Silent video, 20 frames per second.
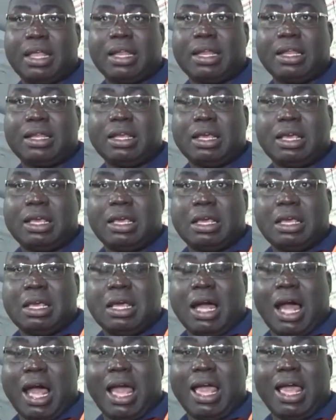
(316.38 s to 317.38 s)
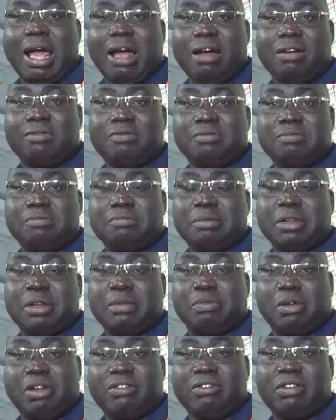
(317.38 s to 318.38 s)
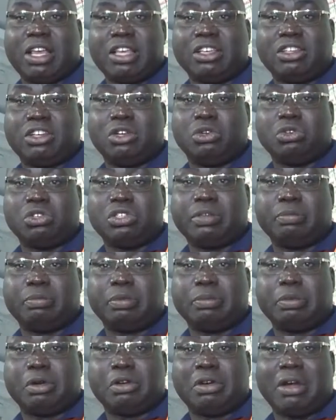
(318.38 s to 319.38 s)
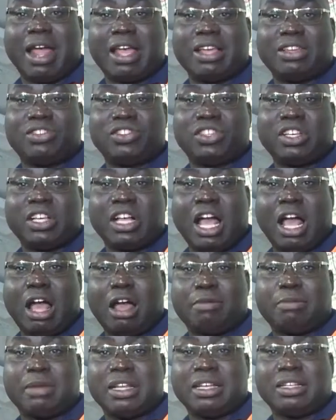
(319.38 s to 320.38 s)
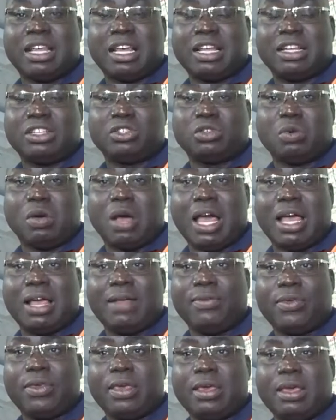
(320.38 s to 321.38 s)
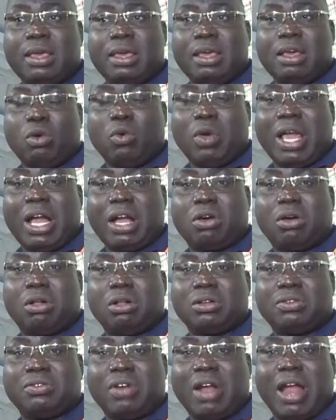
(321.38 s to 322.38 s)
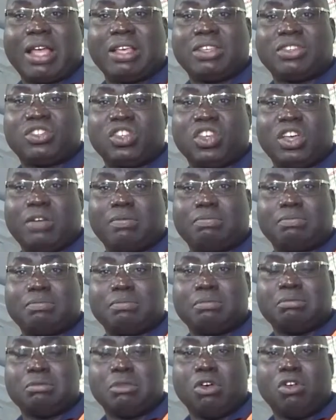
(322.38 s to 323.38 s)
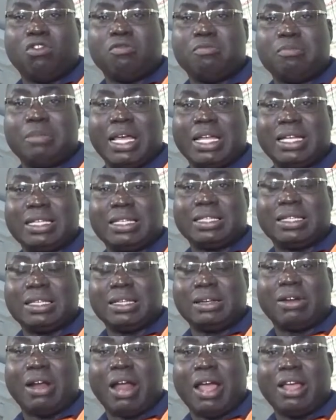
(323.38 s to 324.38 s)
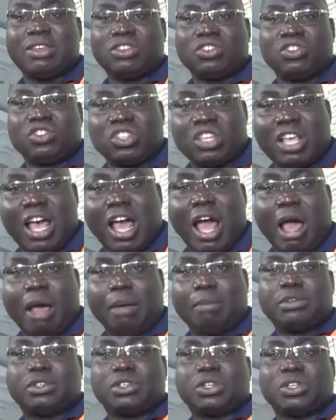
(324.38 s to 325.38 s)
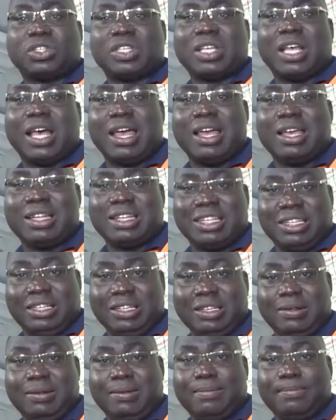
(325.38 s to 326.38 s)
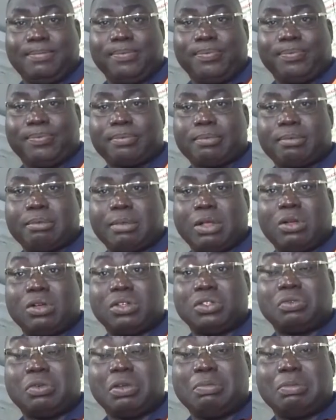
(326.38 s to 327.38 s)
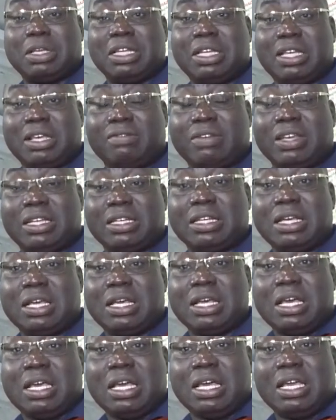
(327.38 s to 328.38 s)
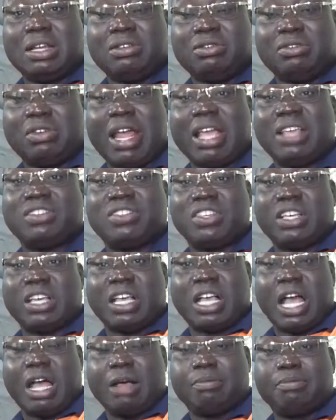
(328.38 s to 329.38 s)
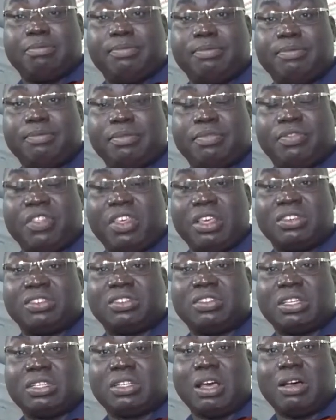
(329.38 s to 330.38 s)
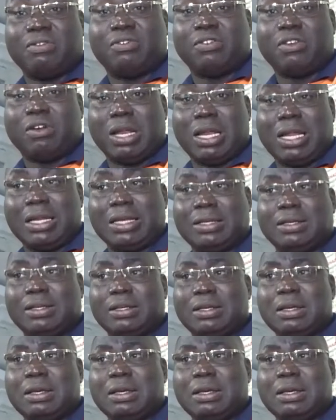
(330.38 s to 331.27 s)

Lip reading: And I have been privileged to see people rising up, and that is why we are called Rise Up Movement, Rise Up Society. Because we believe in raising up things that are fallen,